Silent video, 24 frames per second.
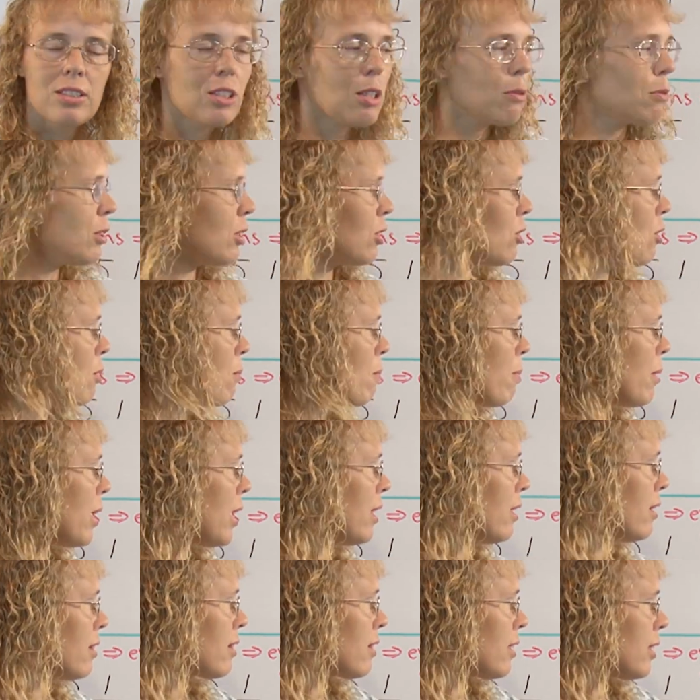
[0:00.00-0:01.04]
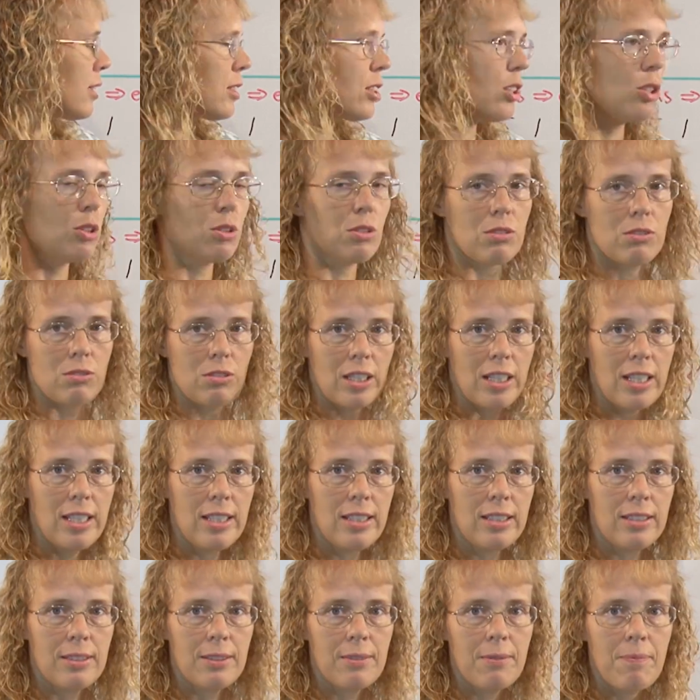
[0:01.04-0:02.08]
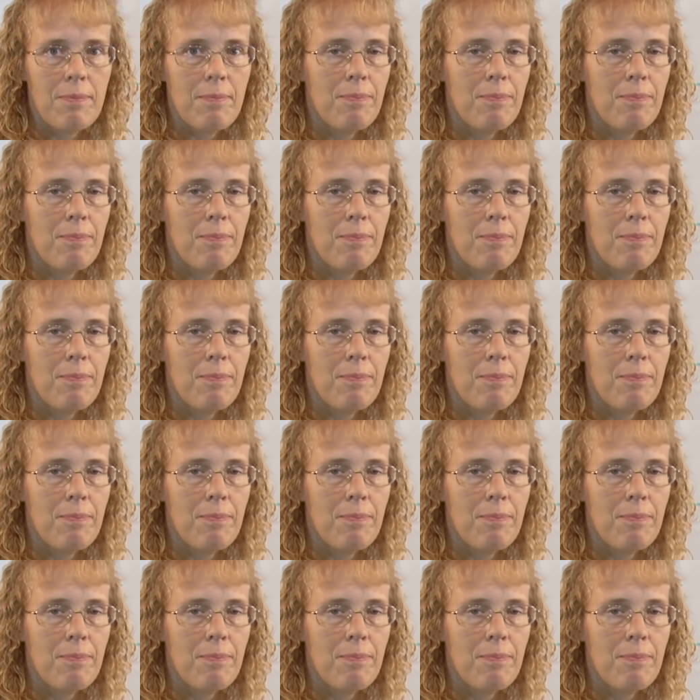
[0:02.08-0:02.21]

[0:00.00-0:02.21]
So I am going to combine these two, right?